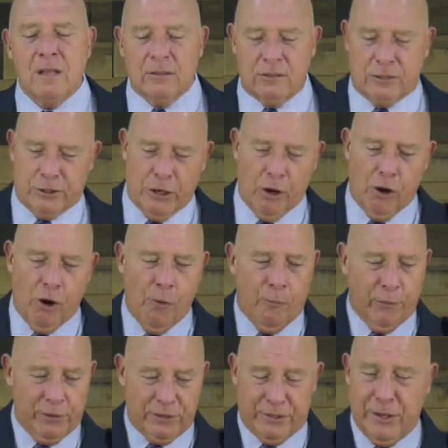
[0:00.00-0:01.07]
Job
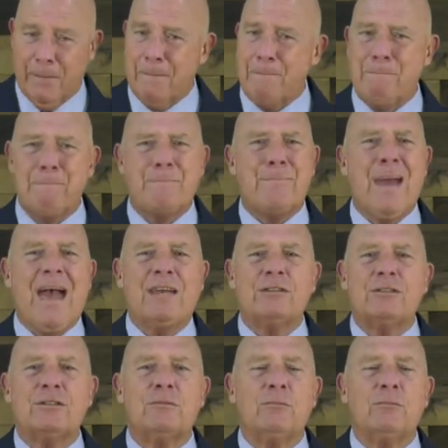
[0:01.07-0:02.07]
was the best,